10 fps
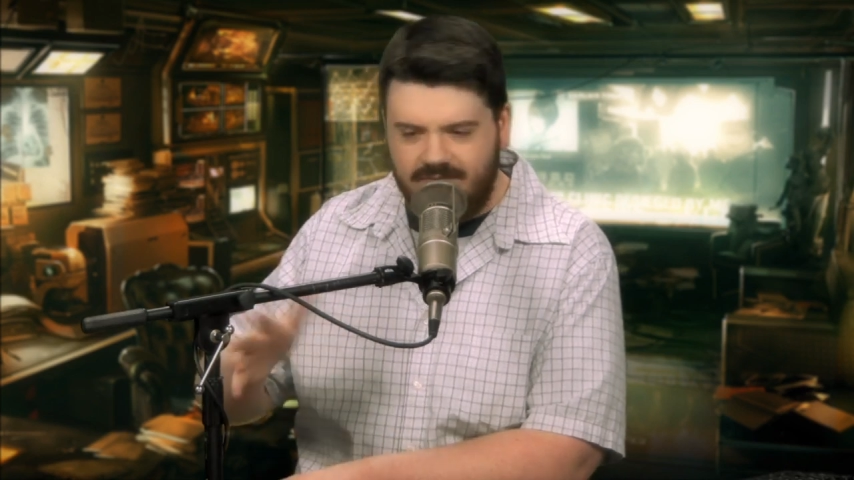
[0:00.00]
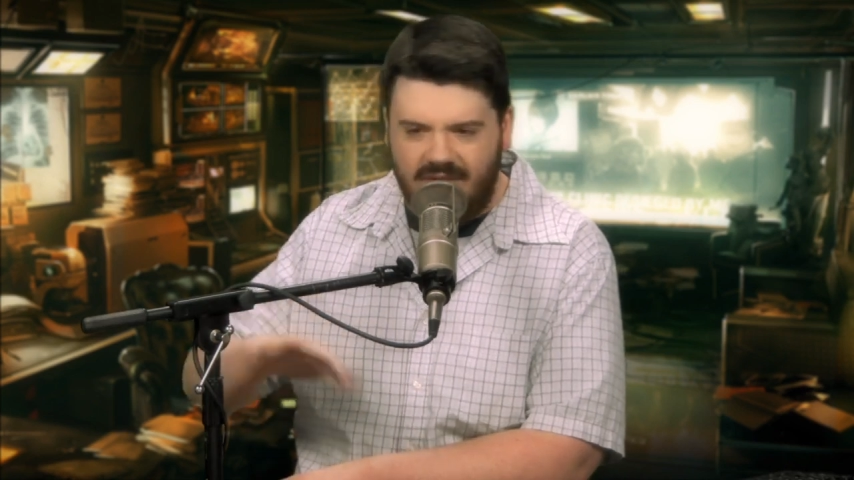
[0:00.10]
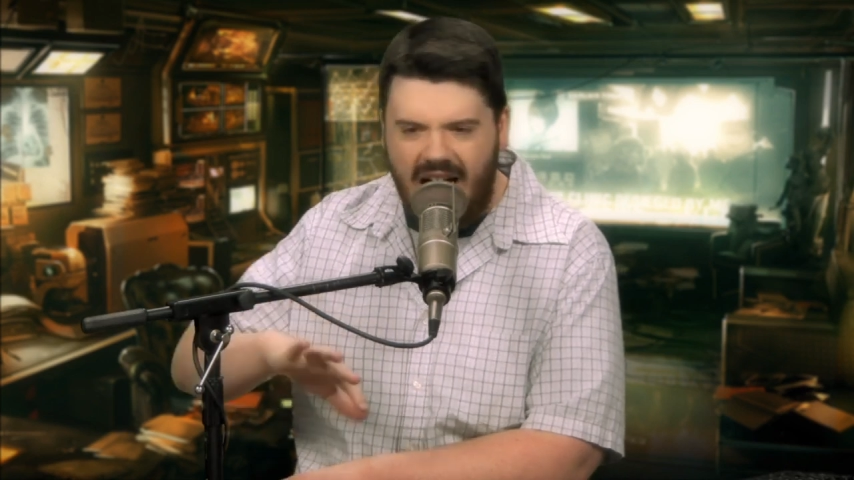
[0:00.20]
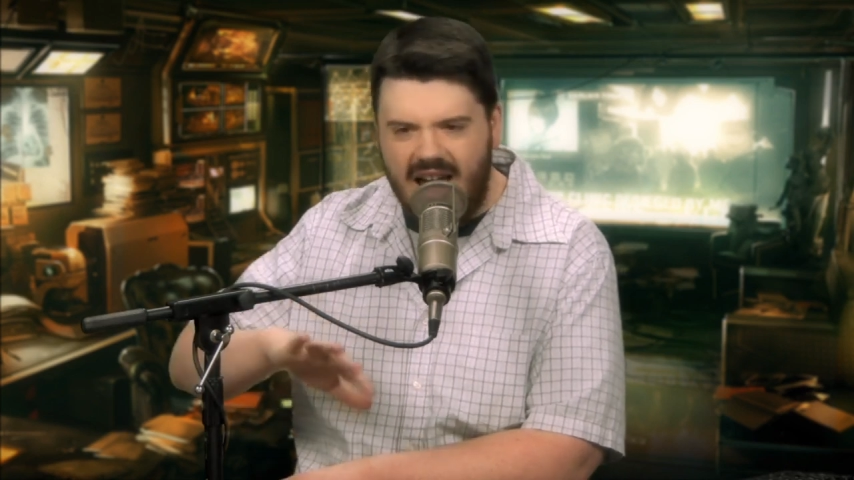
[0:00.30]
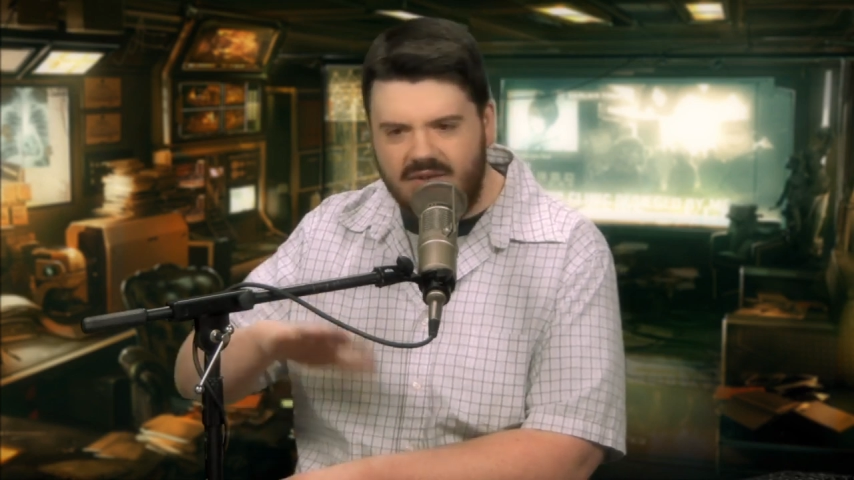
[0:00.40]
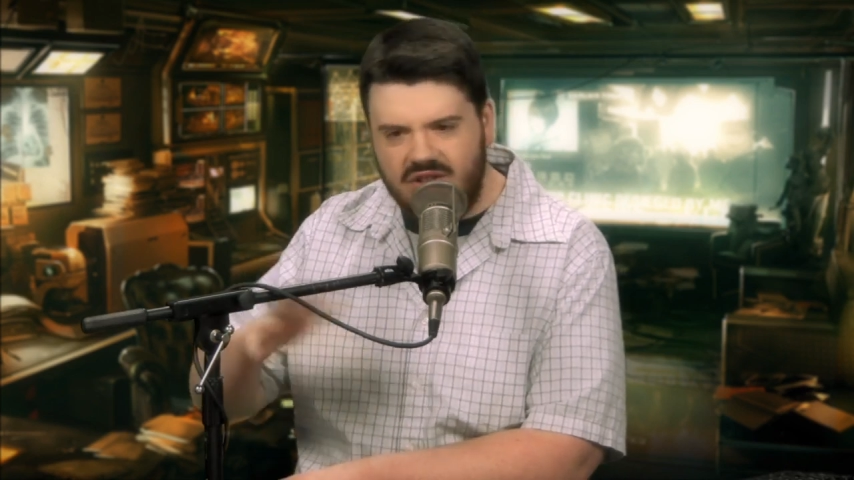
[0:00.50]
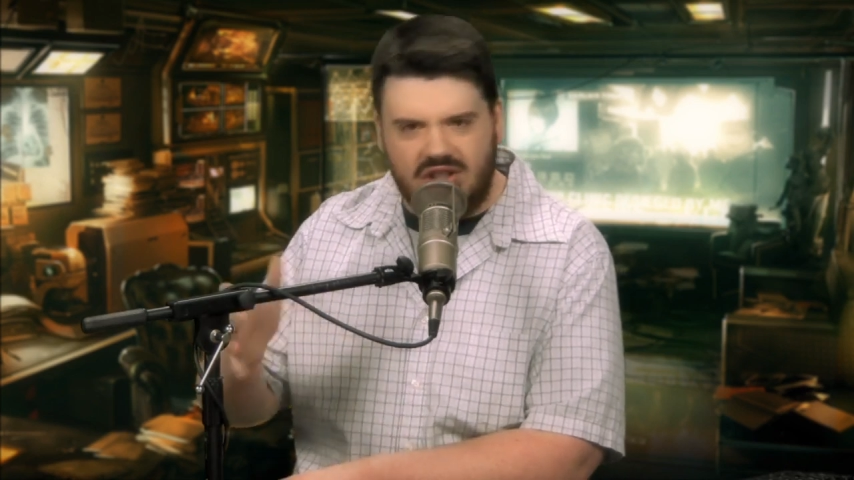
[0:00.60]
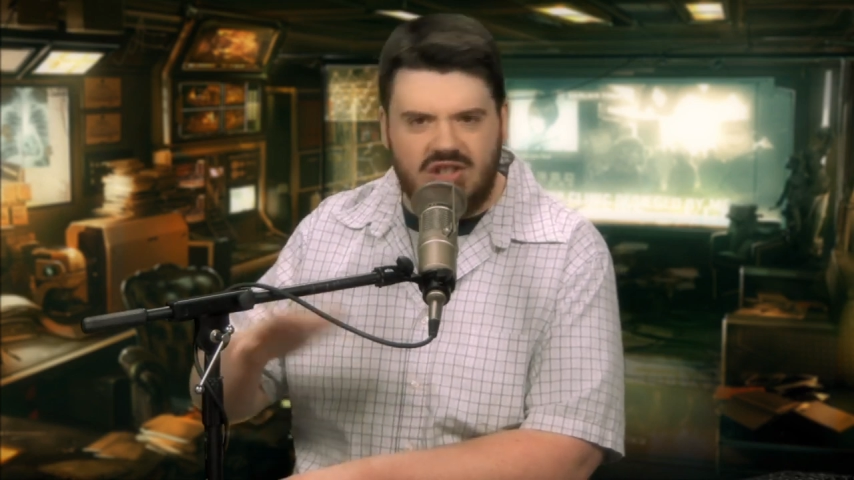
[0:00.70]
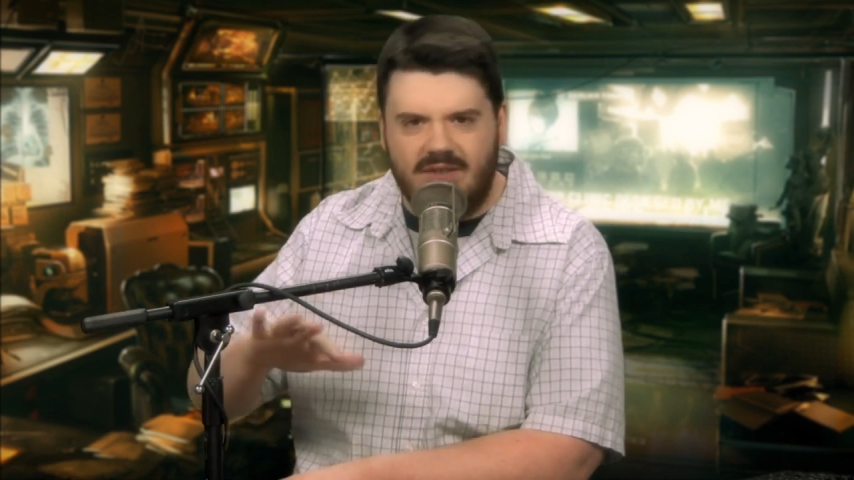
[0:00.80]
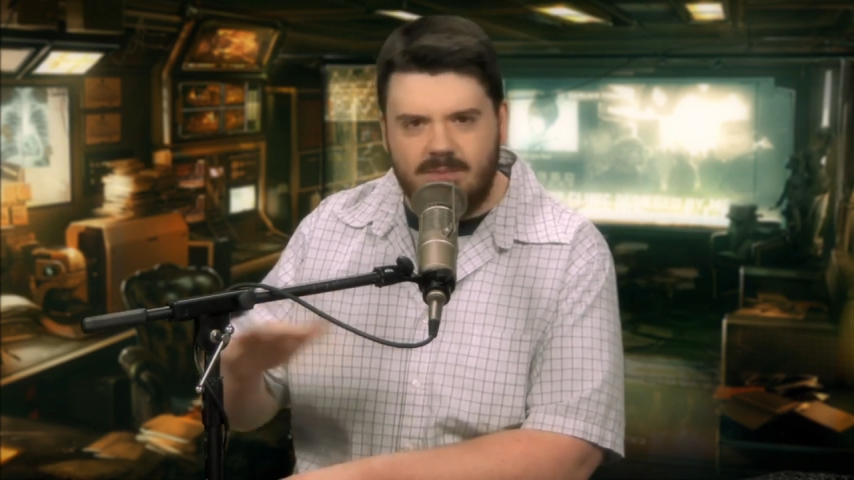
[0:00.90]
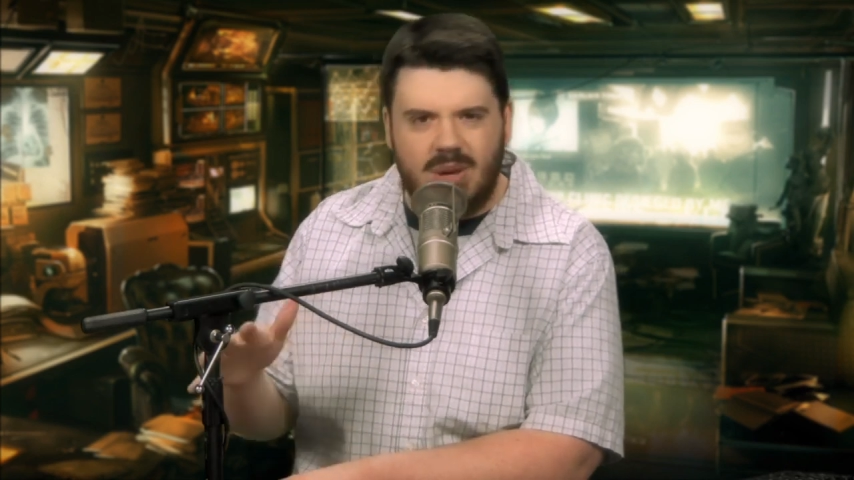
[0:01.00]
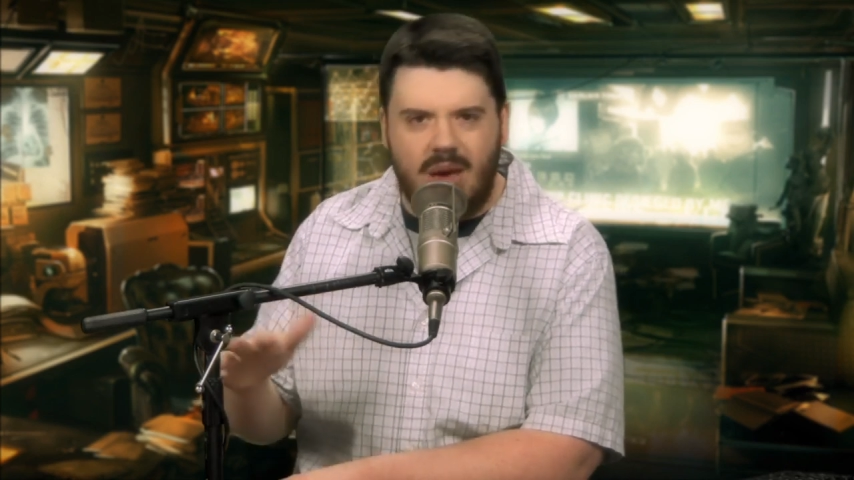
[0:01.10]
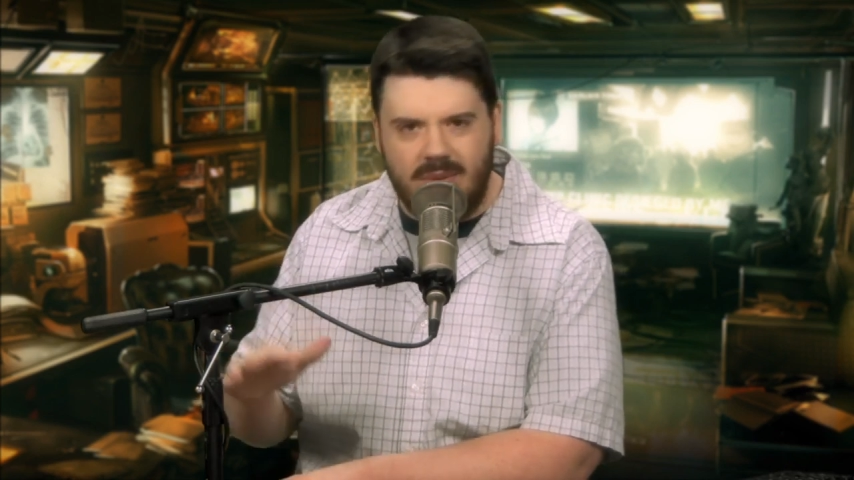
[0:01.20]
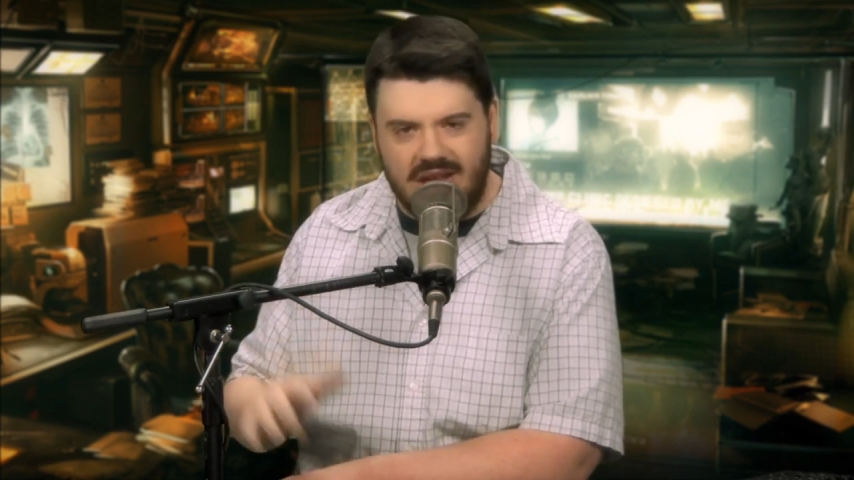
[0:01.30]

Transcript: 5, 6, 7 p.m.